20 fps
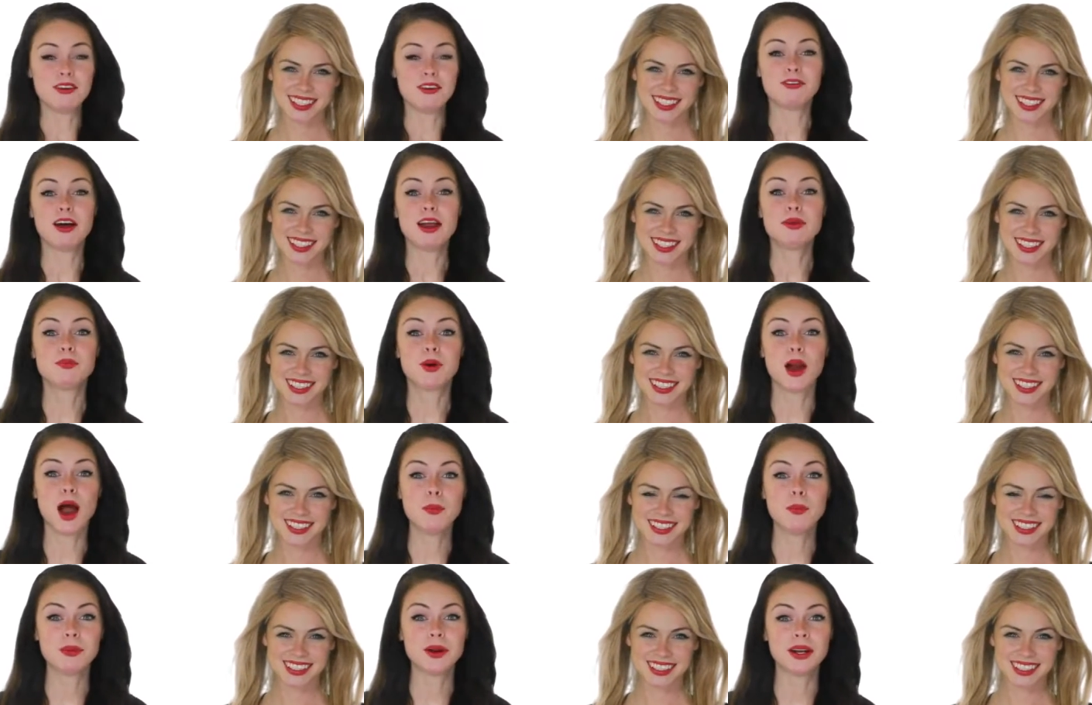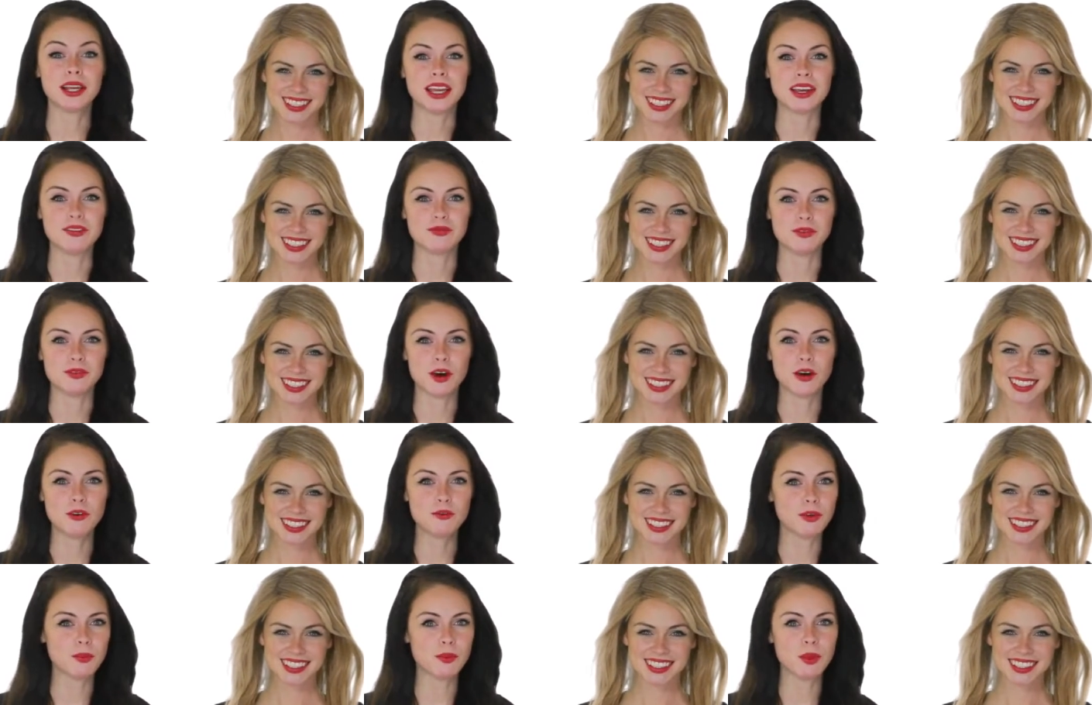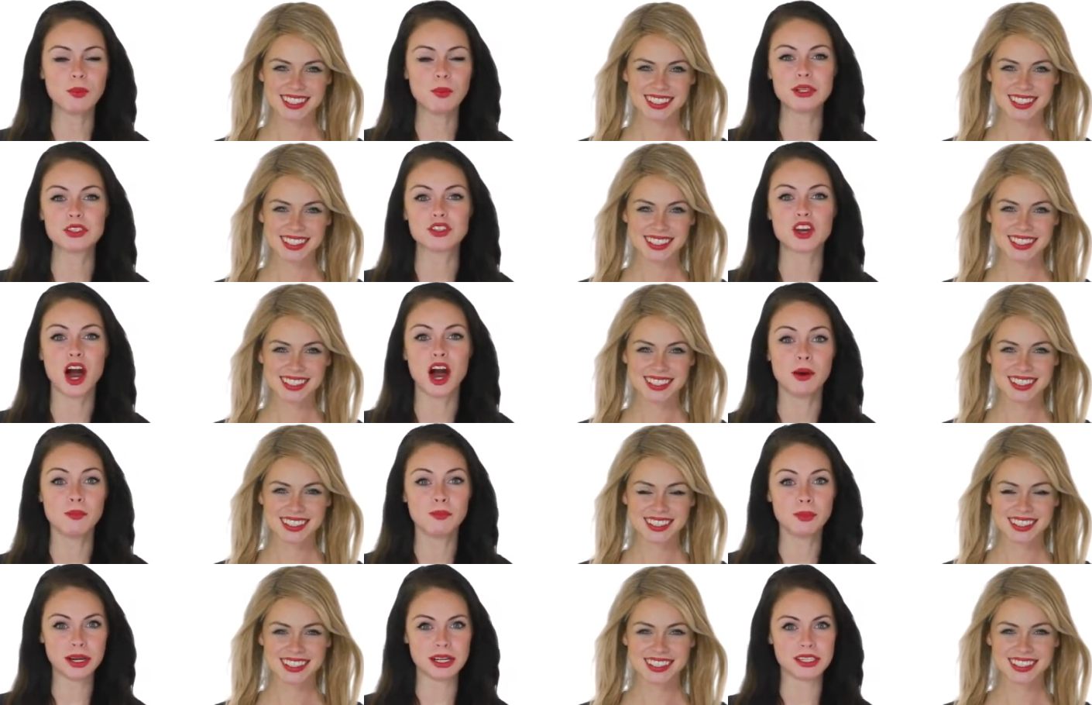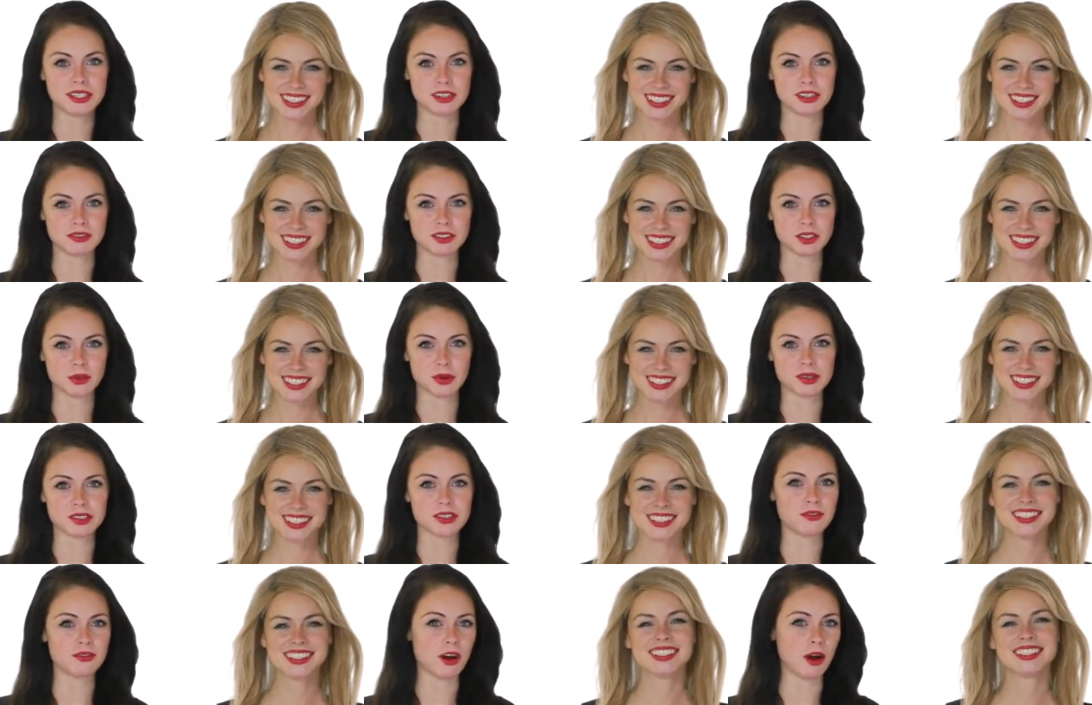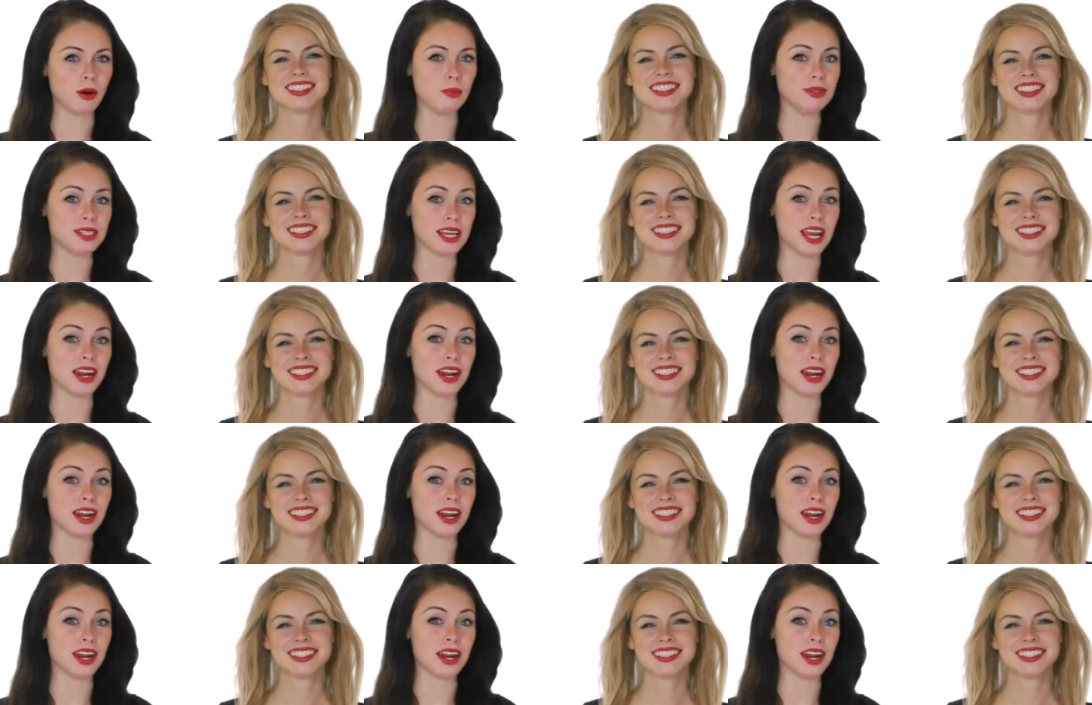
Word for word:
Speaker 1: Find property info from the most comprehensive source of home